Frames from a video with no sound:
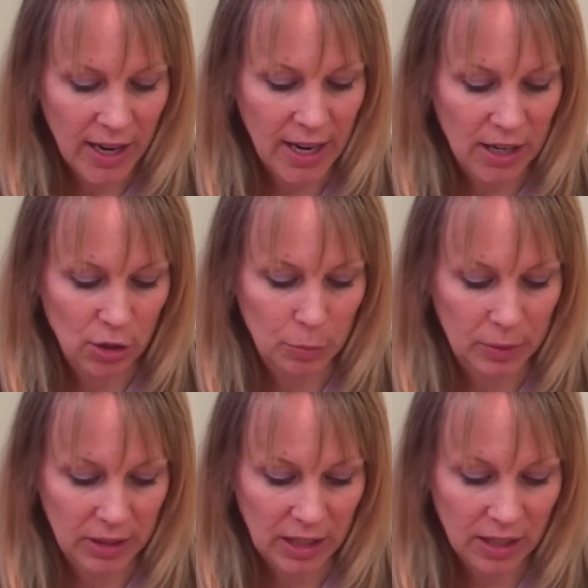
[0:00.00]
and our
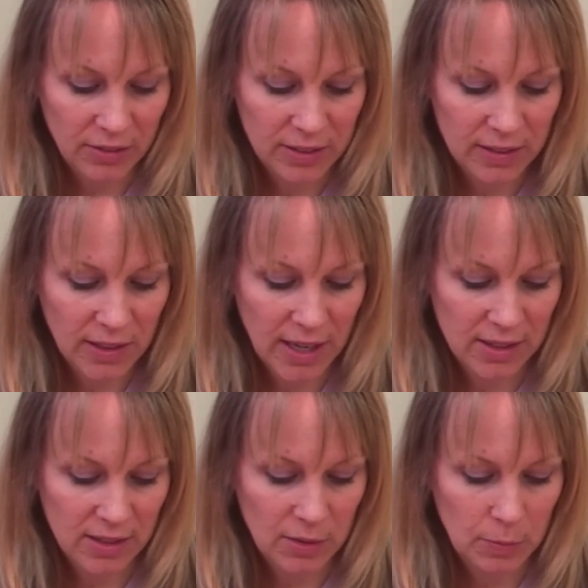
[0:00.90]
beliefs
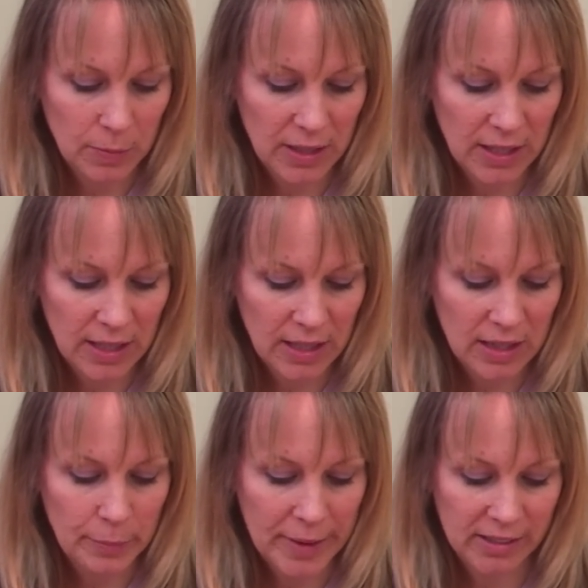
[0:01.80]
and to be
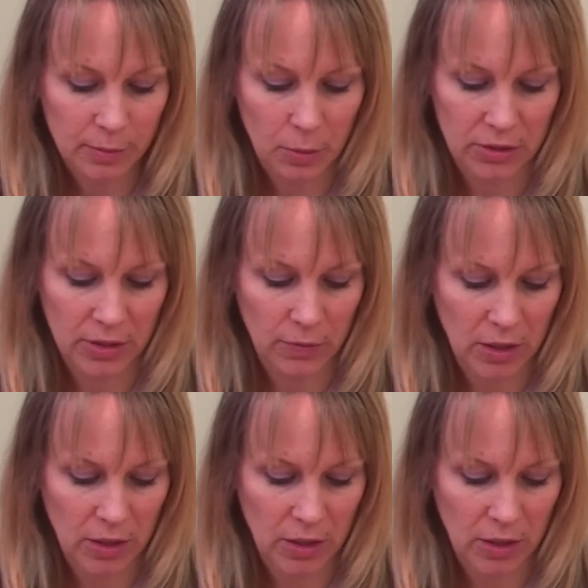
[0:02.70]
the best person we